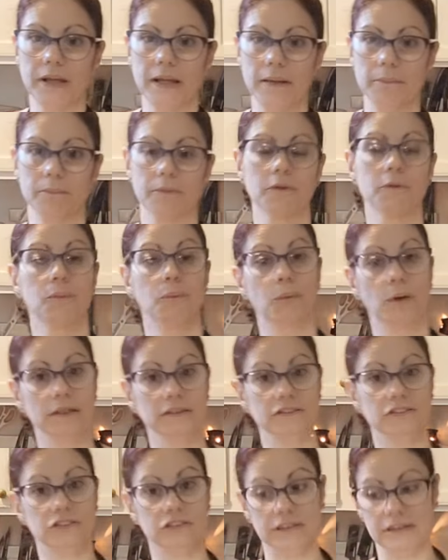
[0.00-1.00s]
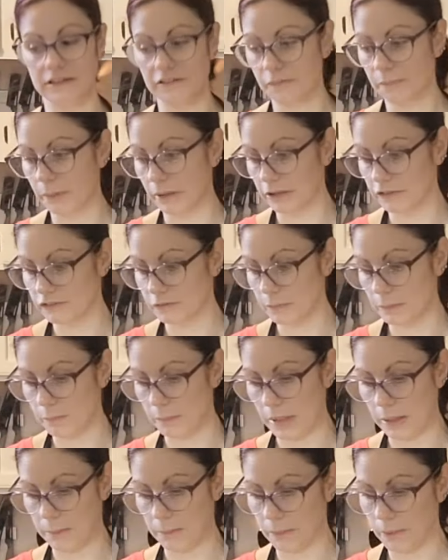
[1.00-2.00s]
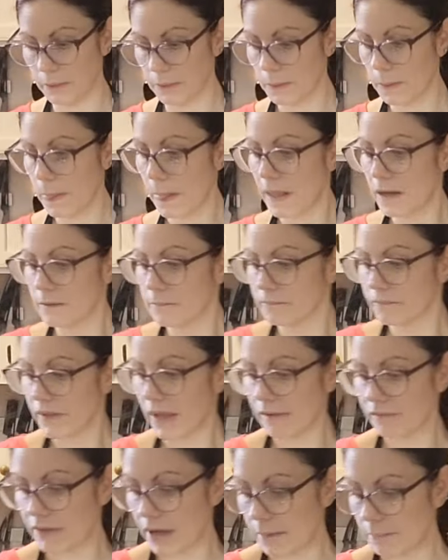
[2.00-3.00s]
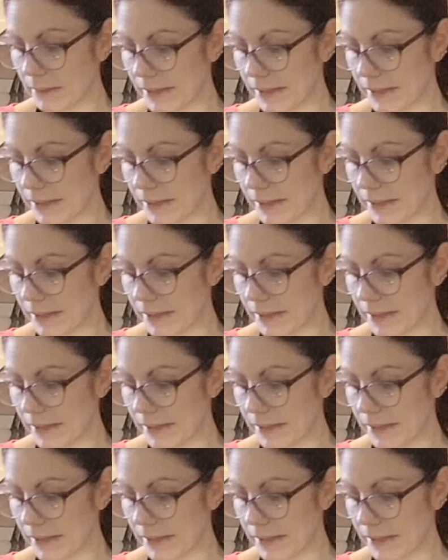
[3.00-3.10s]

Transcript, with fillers: paper, one sheet of parchment paper. I've got